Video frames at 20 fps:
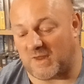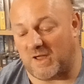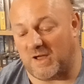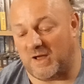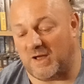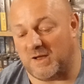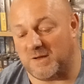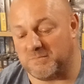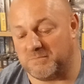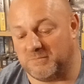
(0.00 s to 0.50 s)

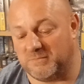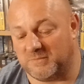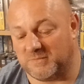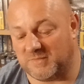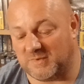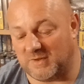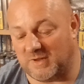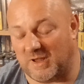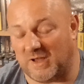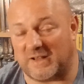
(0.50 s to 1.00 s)

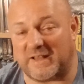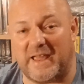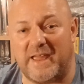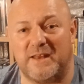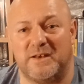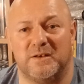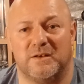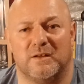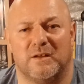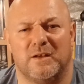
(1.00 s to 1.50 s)

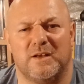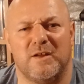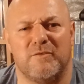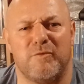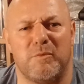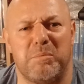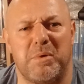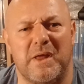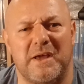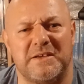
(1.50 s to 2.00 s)
again,
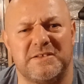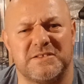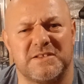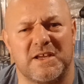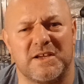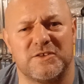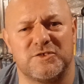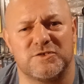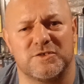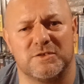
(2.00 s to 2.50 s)
another
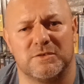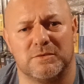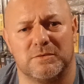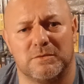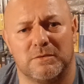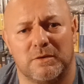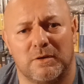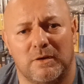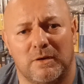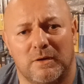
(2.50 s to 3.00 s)
PlayStation.
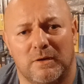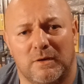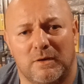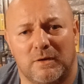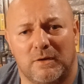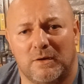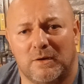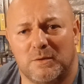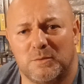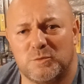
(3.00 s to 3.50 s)

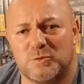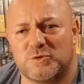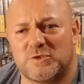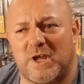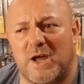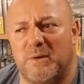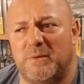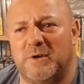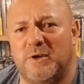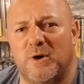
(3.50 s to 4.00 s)
What's
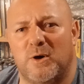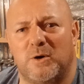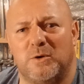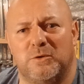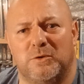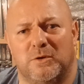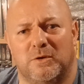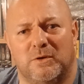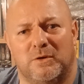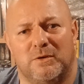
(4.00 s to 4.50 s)
going
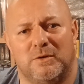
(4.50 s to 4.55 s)
on